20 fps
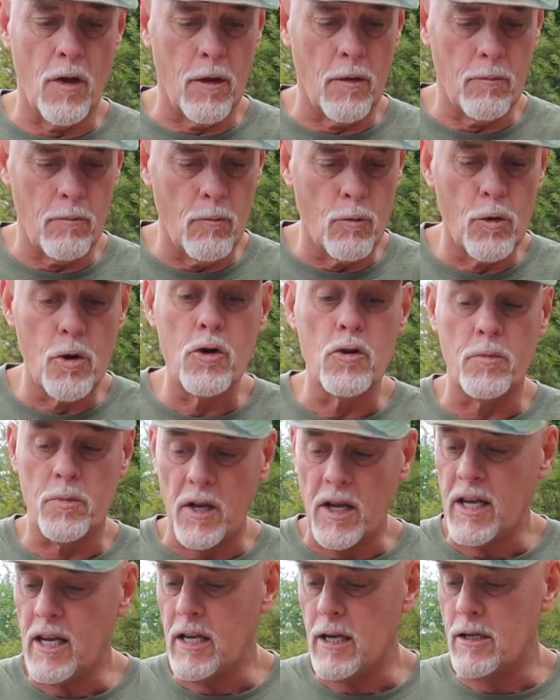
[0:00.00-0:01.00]
room to
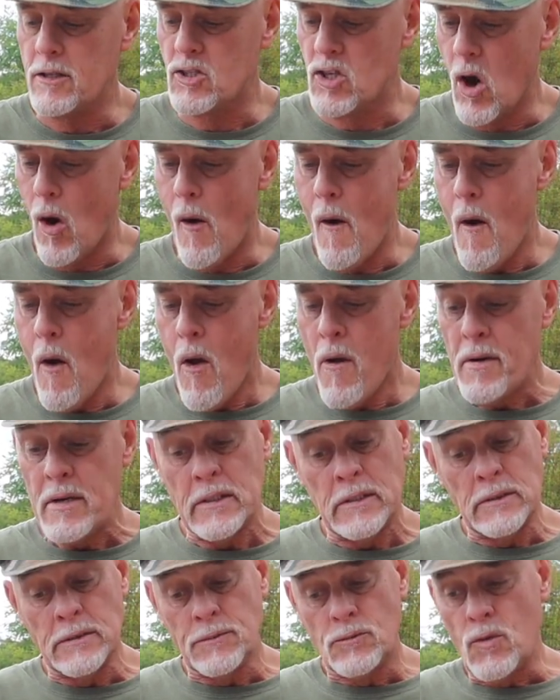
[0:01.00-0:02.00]
eat it. So,
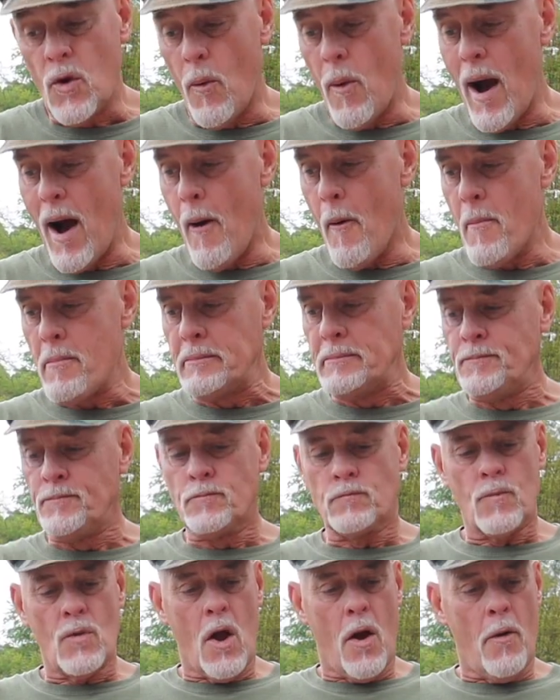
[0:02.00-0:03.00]
wow.
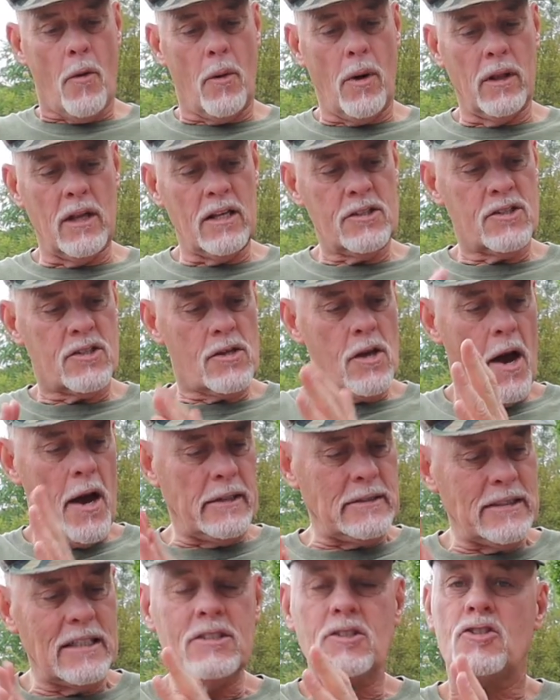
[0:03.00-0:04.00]
Well,
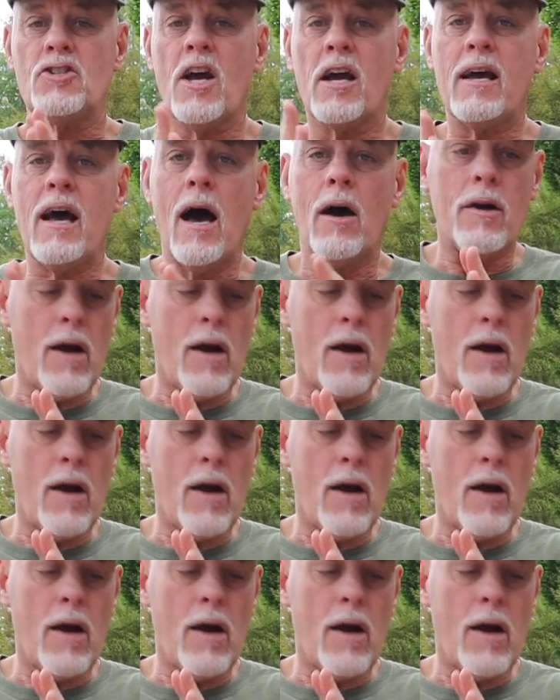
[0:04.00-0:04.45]
let's check out